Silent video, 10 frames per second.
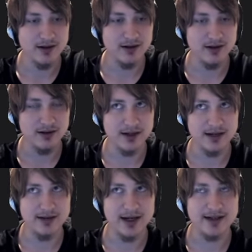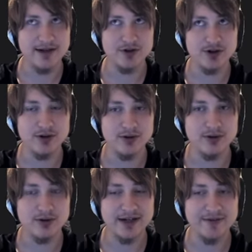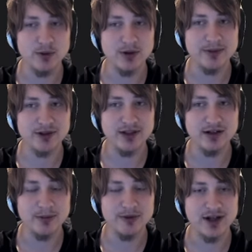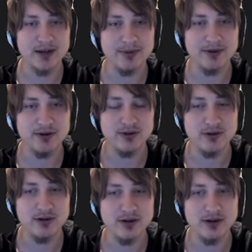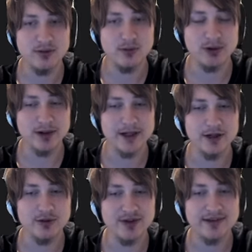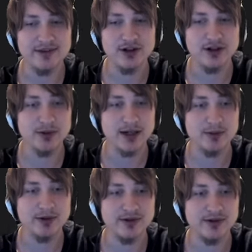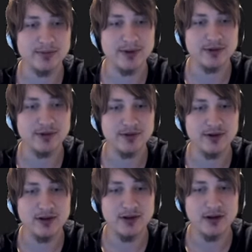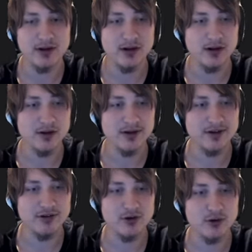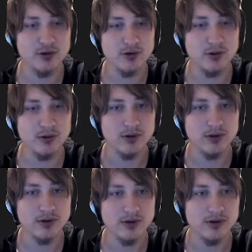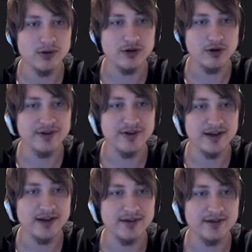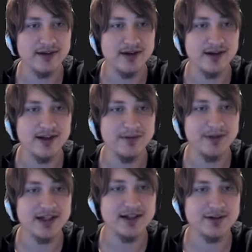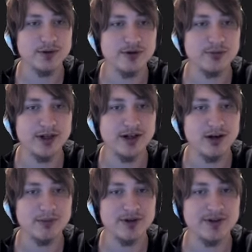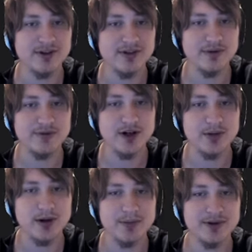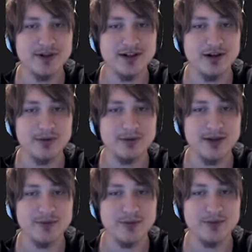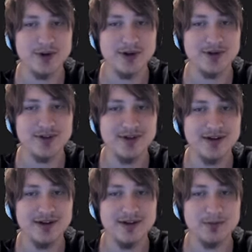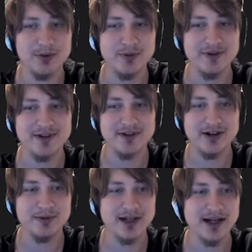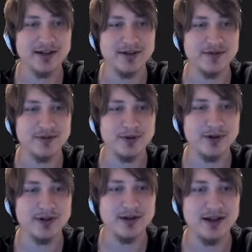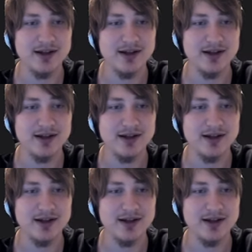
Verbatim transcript: Uh, like, I never know, like, if I want to build an e-commerce app, what do I use? That's literally what I wanted to build. This is so cool. So it says, in the beginning, there was Spree Commerce, a still very popular e-commerce platform for Rails. Spree was an incredibly active community